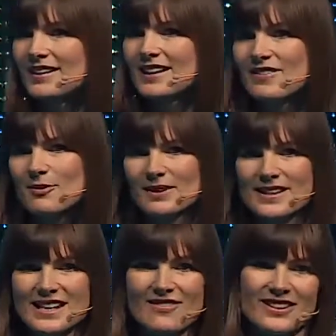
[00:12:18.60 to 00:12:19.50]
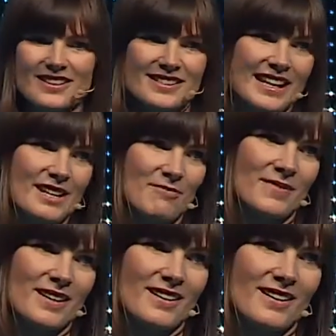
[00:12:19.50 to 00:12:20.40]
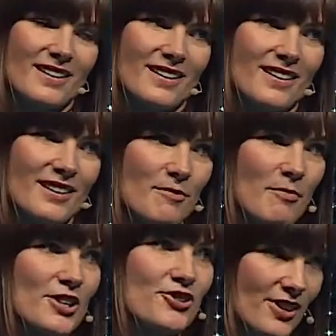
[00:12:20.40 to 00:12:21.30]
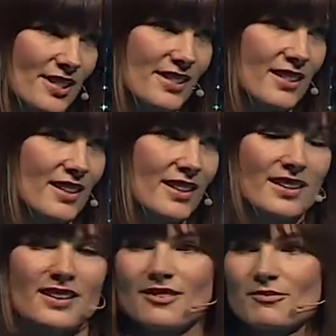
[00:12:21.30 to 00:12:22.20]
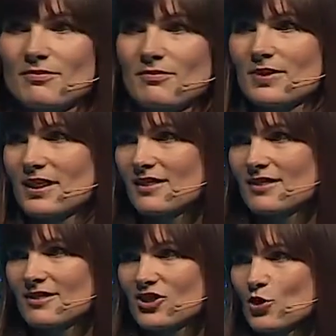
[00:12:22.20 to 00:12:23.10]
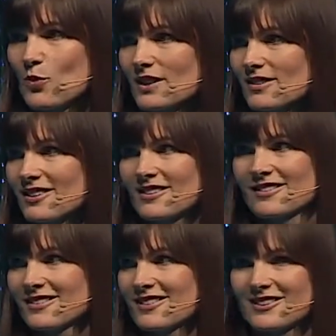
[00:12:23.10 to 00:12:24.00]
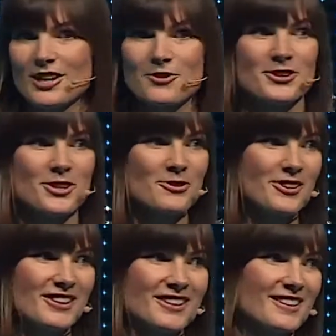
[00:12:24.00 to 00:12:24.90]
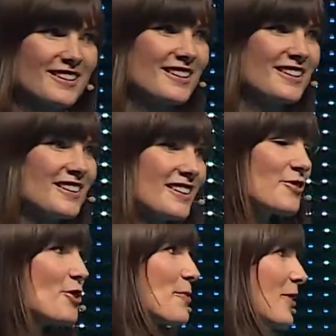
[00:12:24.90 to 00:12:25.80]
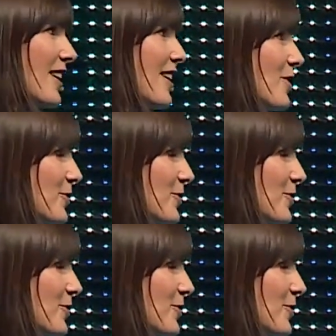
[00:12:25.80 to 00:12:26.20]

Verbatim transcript: Everybody's having the same uh, mantras. But so what? Now you know the formula how